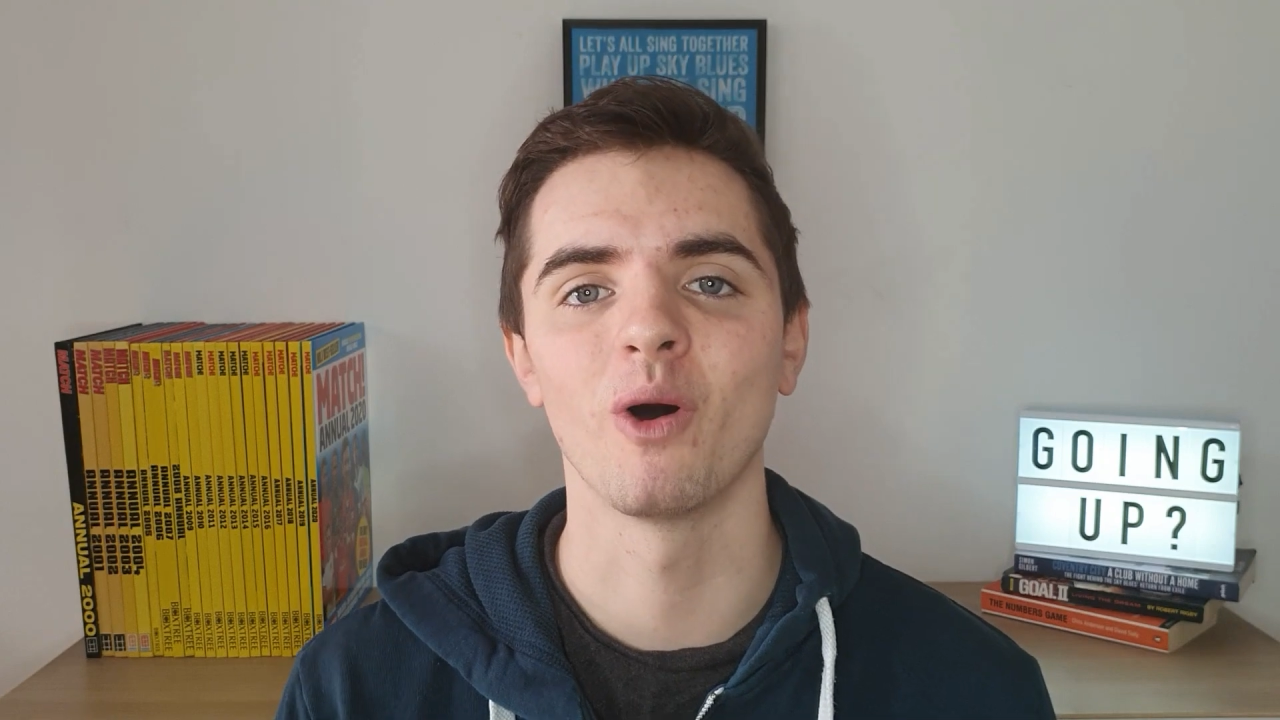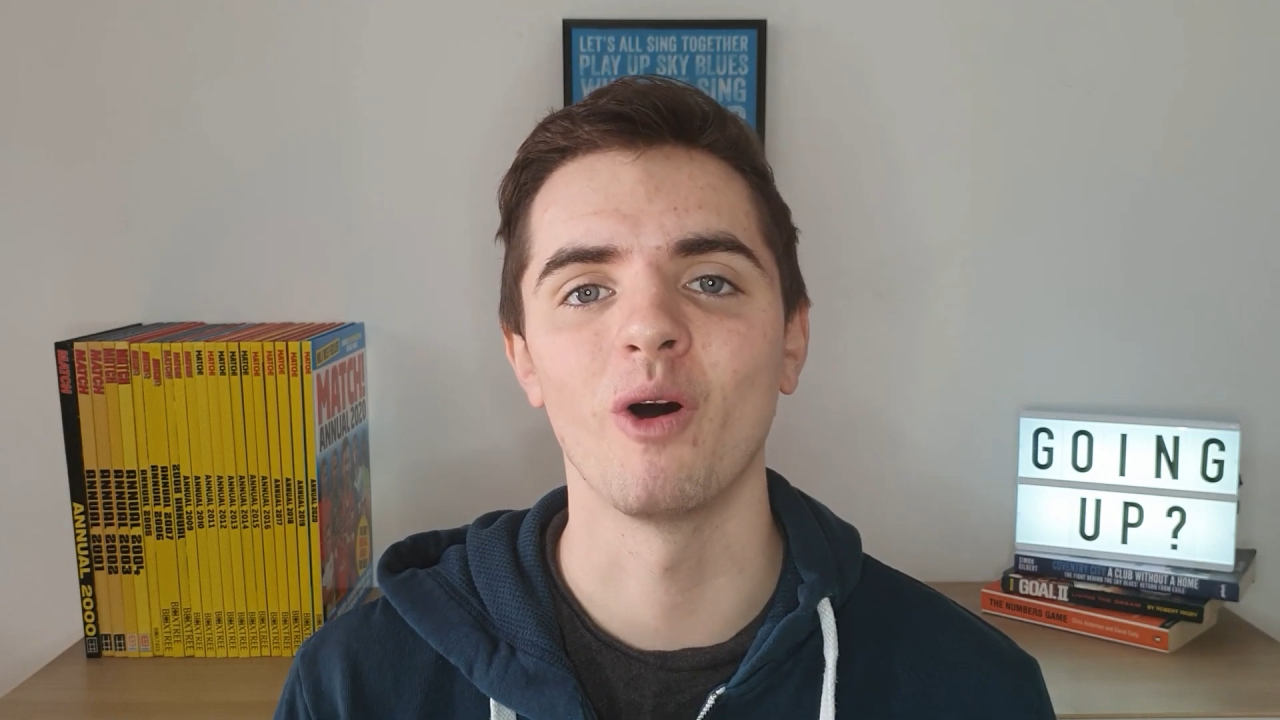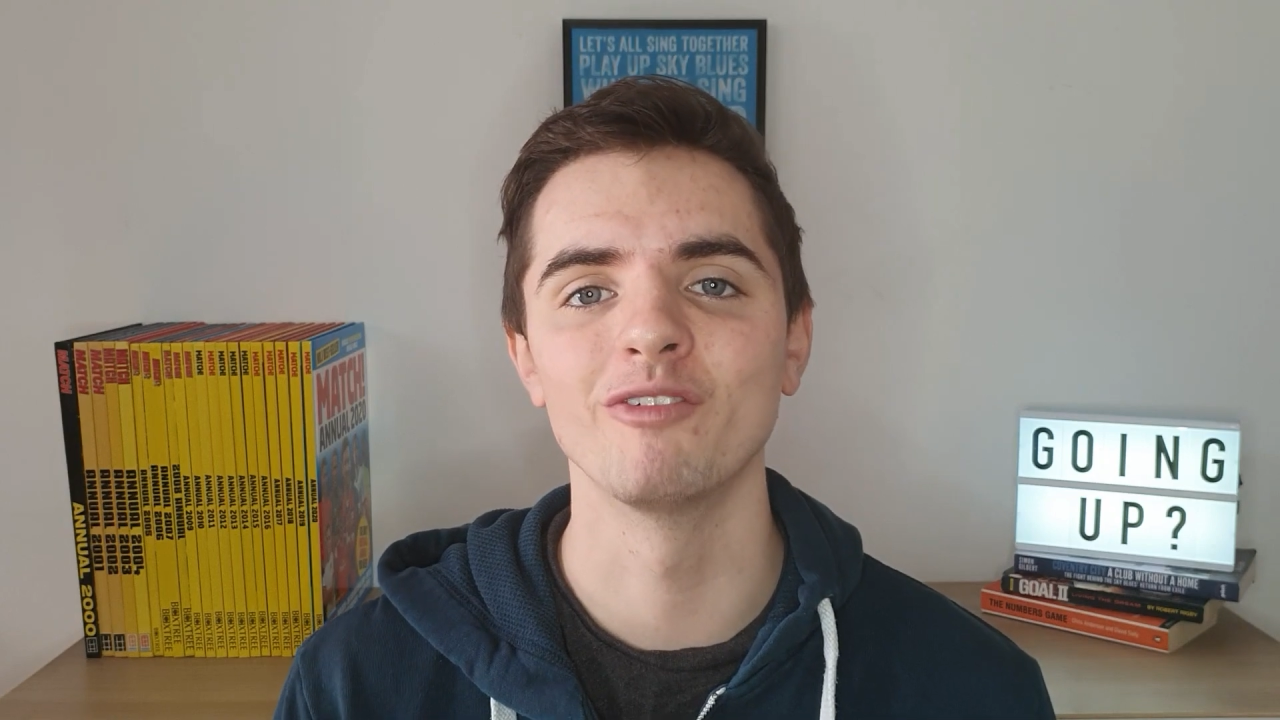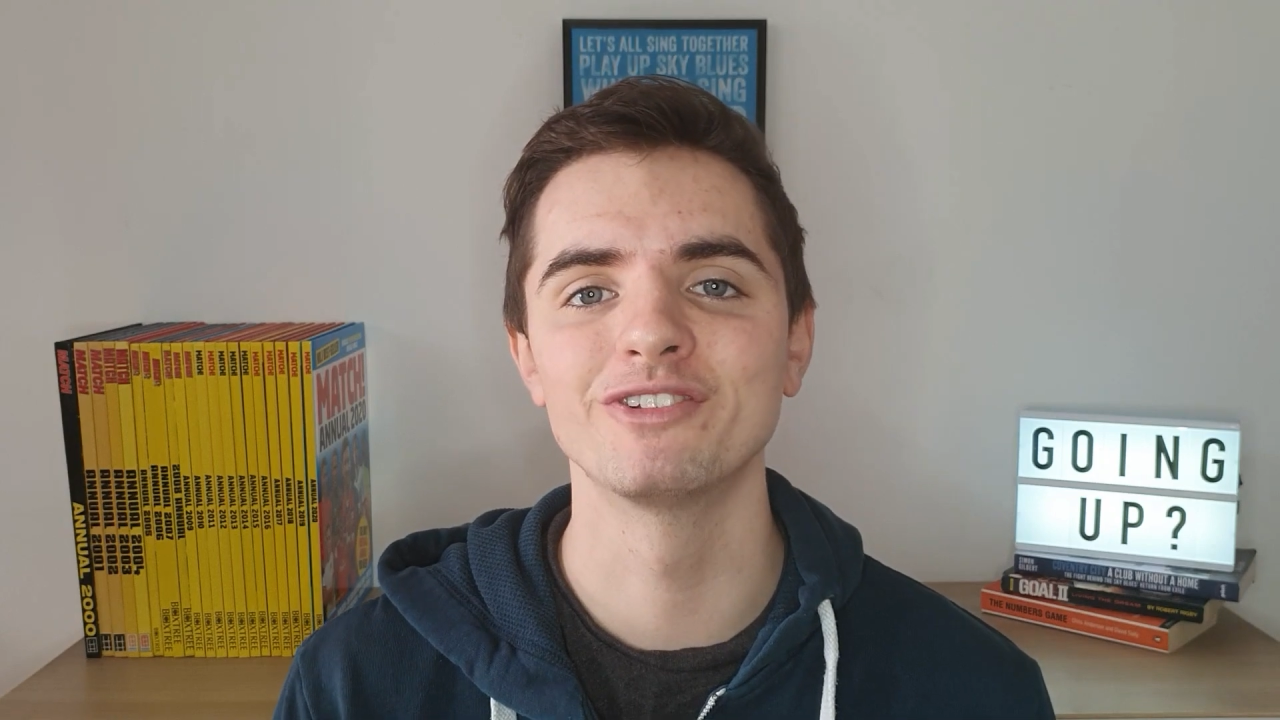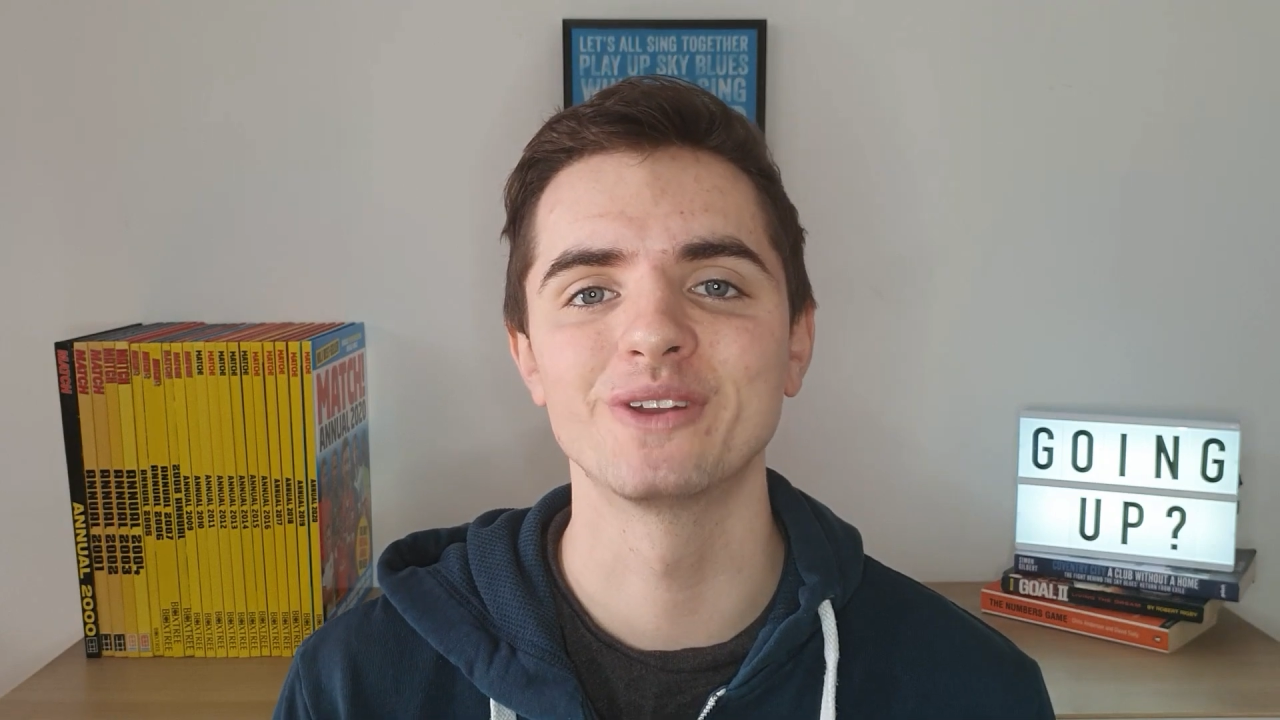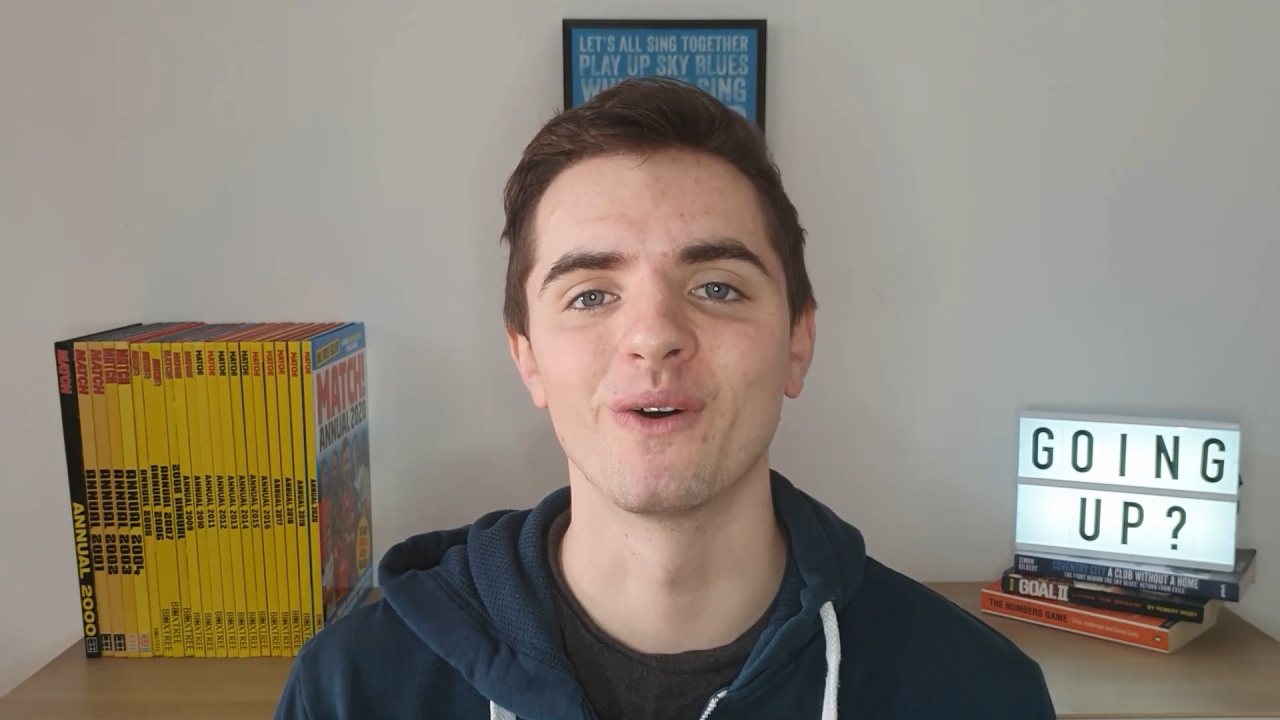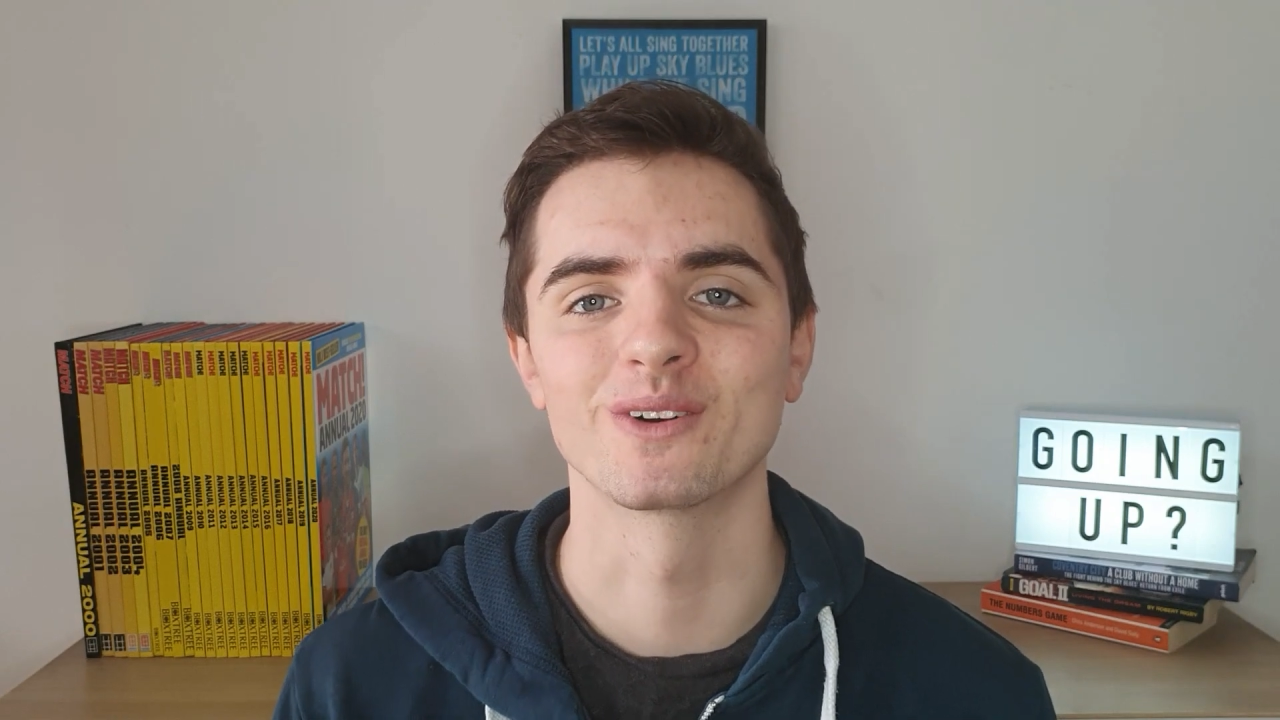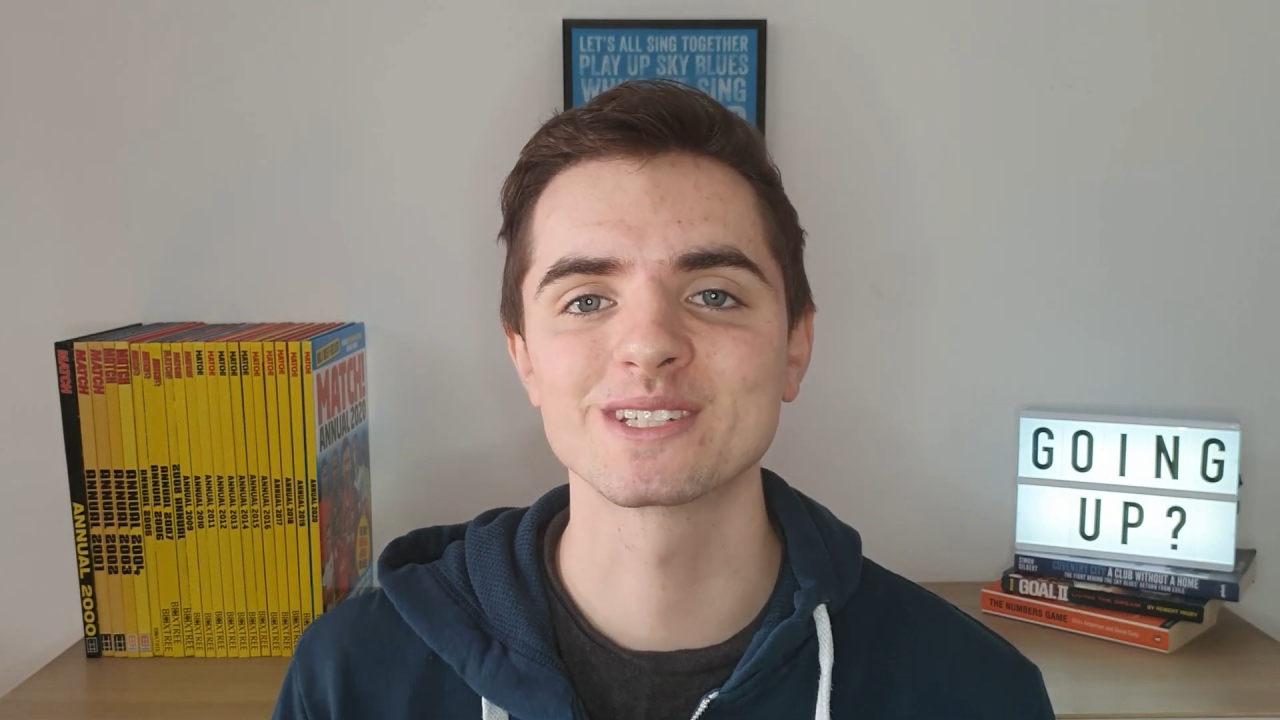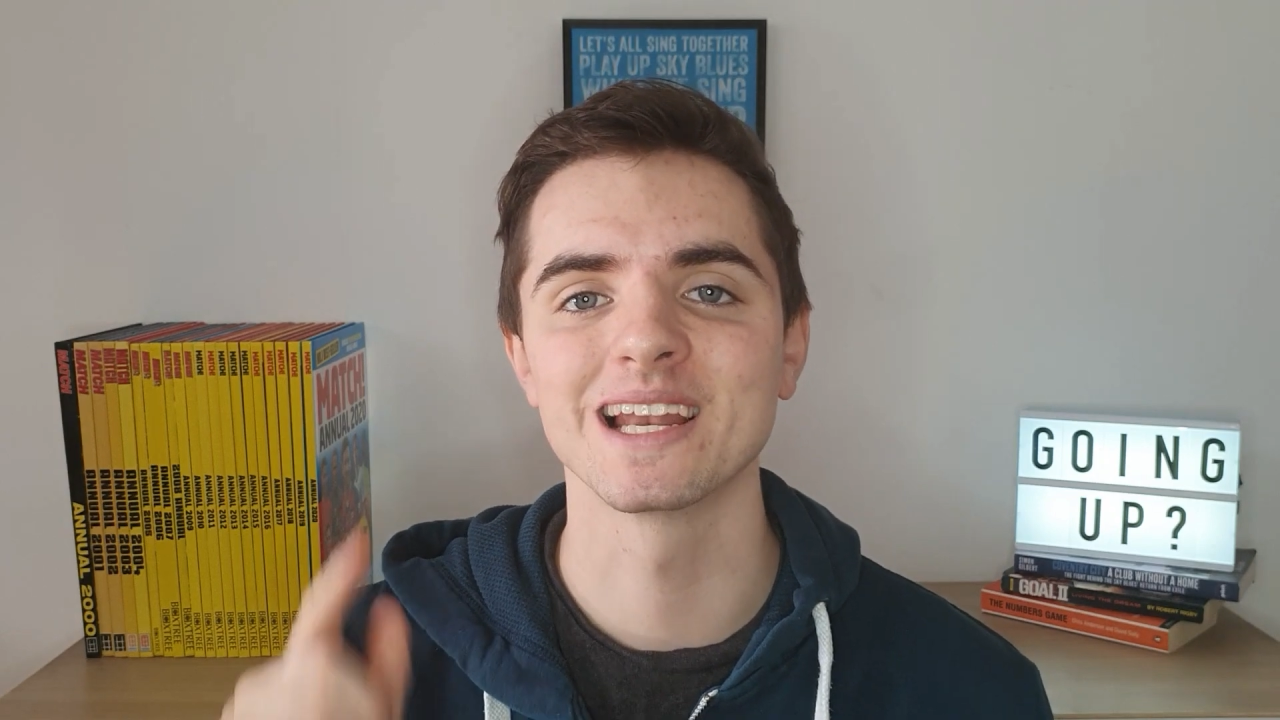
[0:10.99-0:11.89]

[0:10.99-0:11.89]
of dogs.